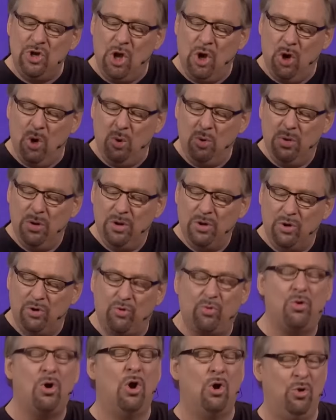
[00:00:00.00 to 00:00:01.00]
no
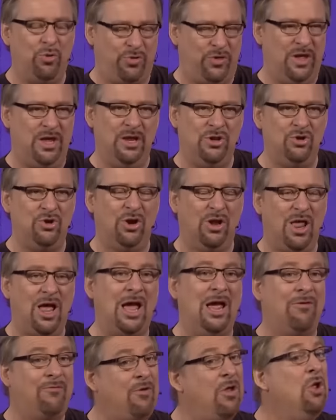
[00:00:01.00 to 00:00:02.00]
growth in your
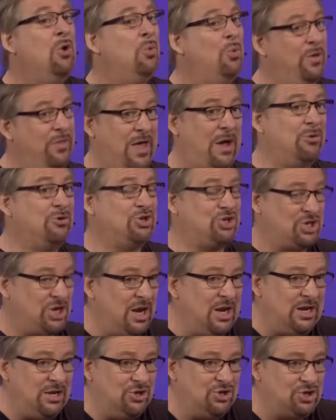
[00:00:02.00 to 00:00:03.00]
life without
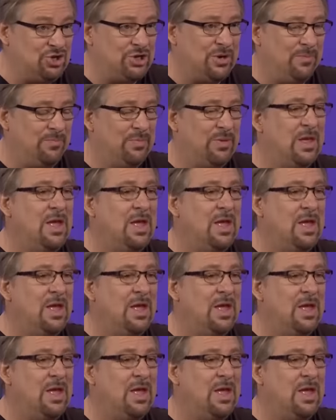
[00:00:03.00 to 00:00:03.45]
change,